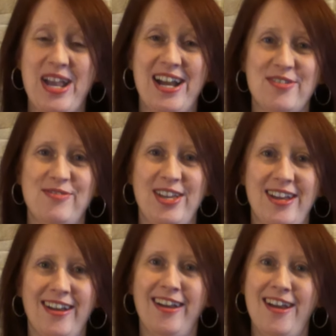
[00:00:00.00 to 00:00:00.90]
we have the
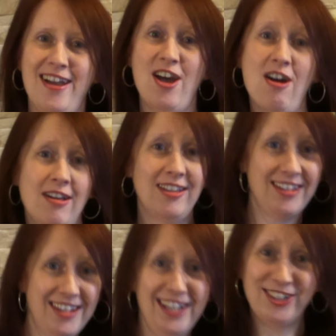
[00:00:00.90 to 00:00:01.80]

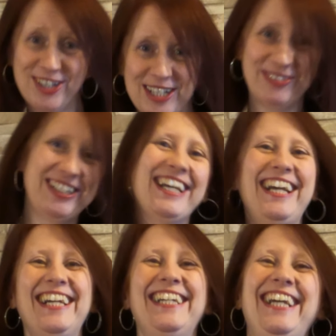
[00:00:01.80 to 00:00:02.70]
Holidays Are Coming,
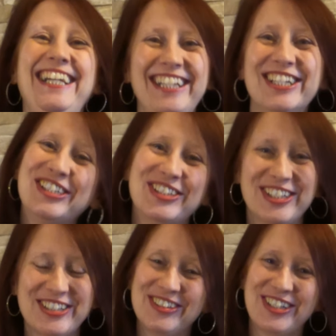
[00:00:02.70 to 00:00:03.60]
the
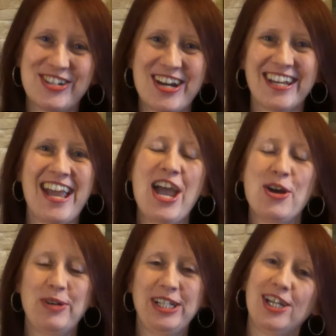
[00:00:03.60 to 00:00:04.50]
Coca-Cola truck,
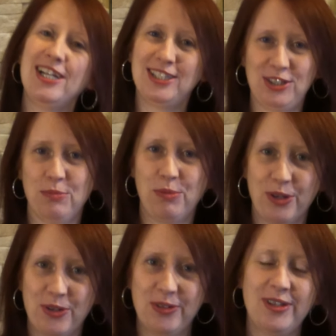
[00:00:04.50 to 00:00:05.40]
which is
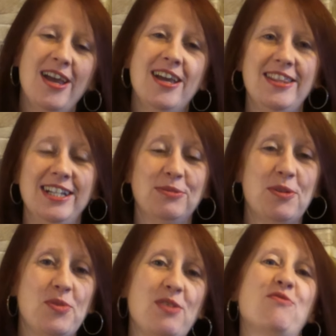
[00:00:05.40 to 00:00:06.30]
super cool. This
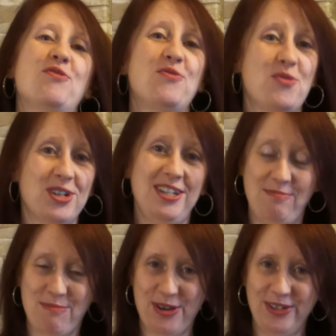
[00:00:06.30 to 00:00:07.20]
one went for
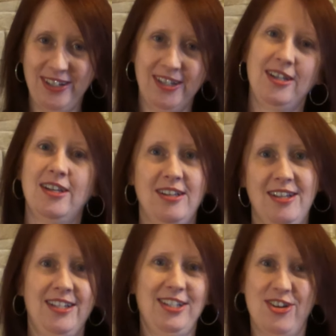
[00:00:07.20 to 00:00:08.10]
£14.
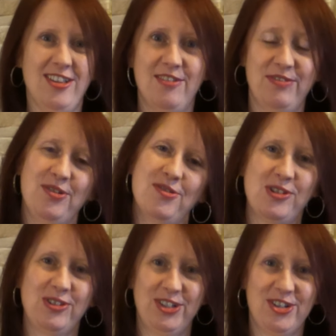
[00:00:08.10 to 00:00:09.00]
Gotta love the
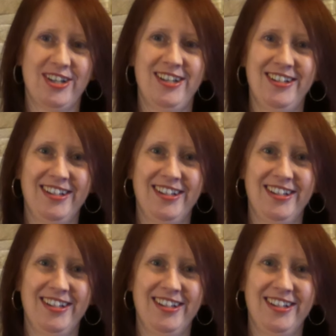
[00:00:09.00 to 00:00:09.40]
Coca-Cola truck.